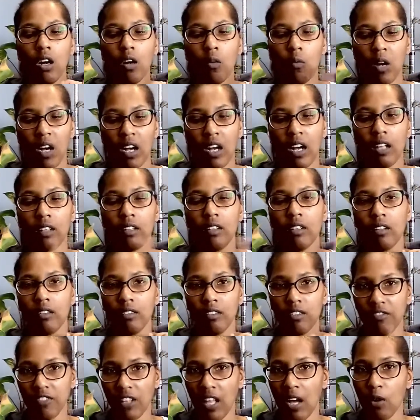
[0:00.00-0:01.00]
what color
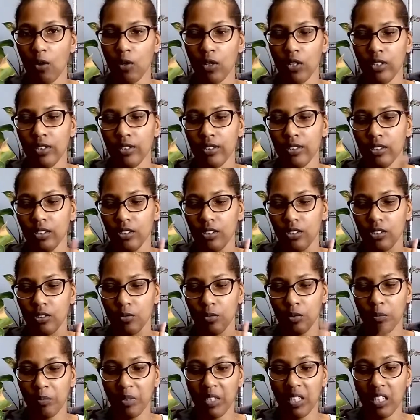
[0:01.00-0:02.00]
the flowers
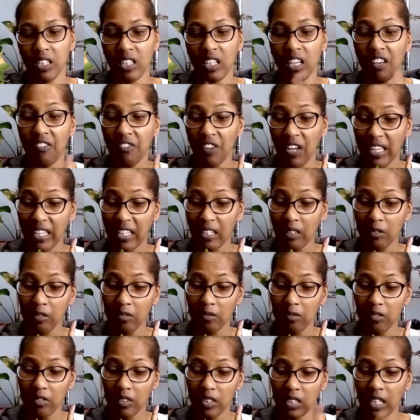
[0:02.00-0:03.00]
will be if I
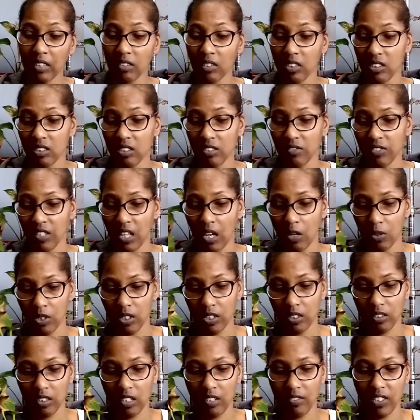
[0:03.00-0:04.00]
can get this to
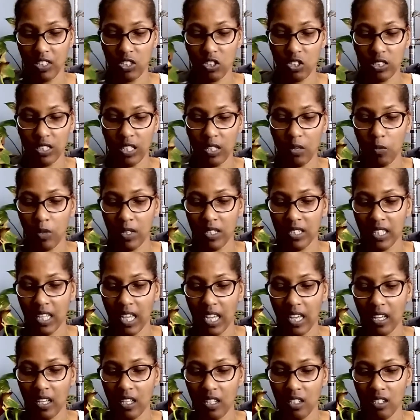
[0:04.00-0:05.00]
flower eventually one
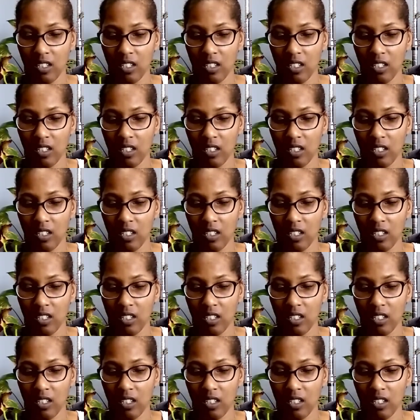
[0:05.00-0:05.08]
day.